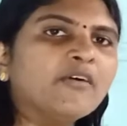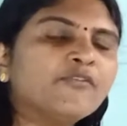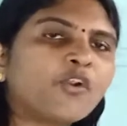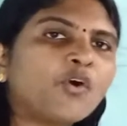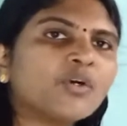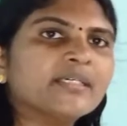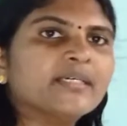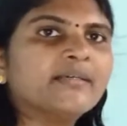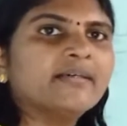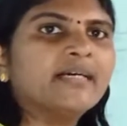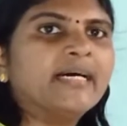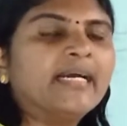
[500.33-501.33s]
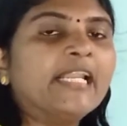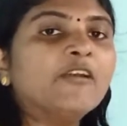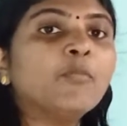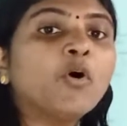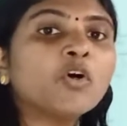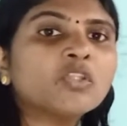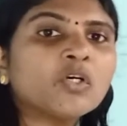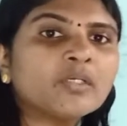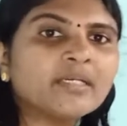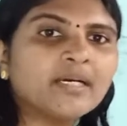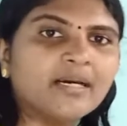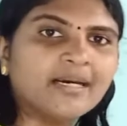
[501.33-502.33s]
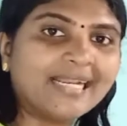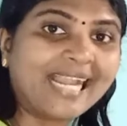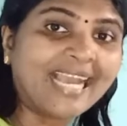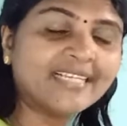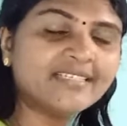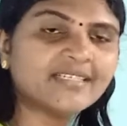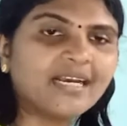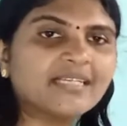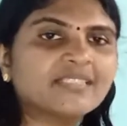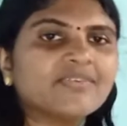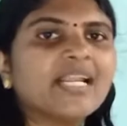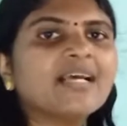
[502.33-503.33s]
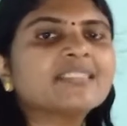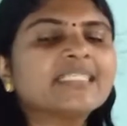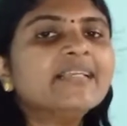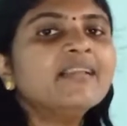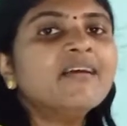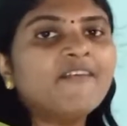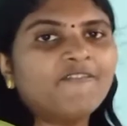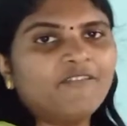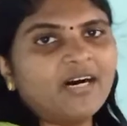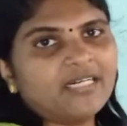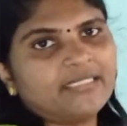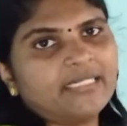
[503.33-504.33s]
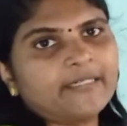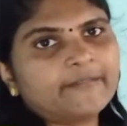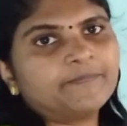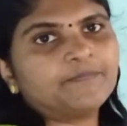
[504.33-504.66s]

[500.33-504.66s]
Frog live both on land as well as in water.